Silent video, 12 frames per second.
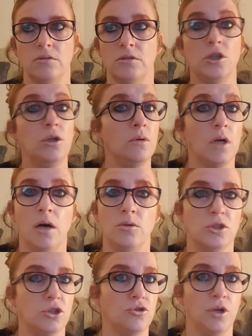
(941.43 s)
two
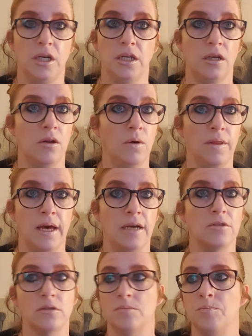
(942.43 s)
girls are treating you like that,
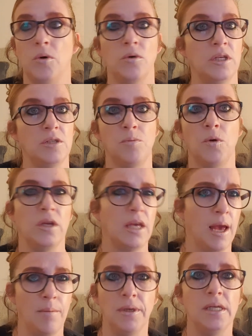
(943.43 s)
because by this point,
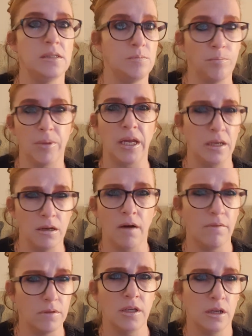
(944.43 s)
Kemi's been not,
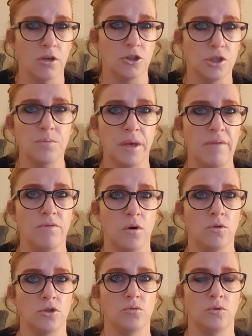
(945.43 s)
you know, she's been
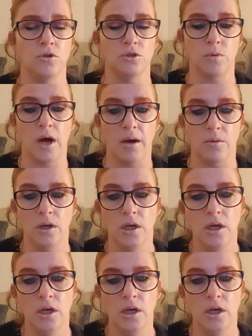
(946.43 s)
vile to her as well.